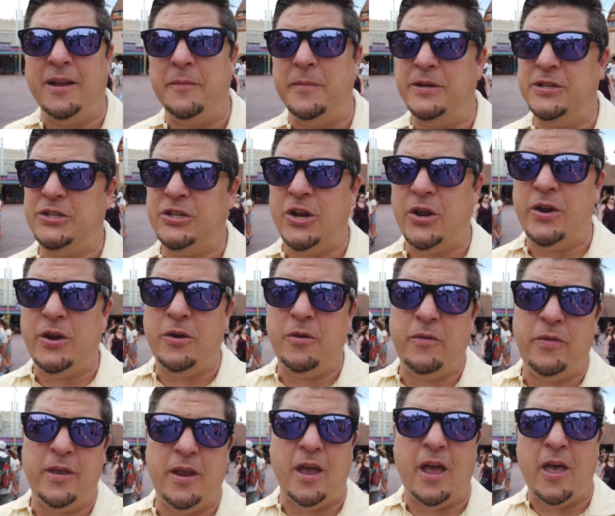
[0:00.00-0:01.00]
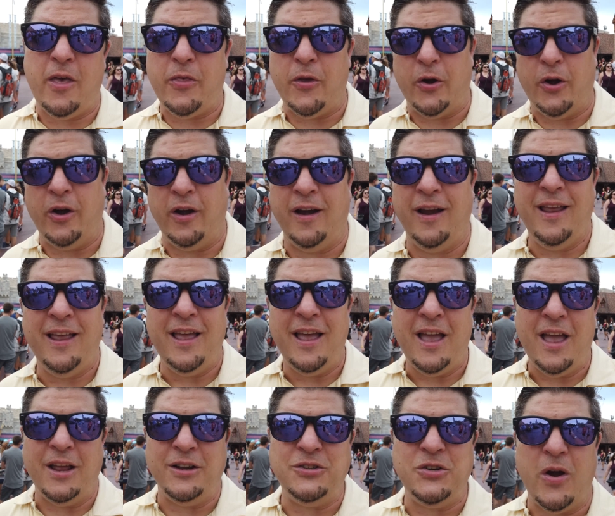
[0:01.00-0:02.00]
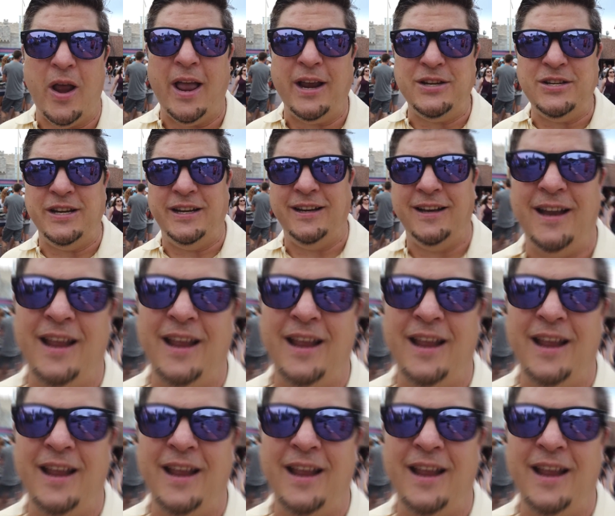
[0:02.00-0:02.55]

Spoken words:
let me show you the other attraction,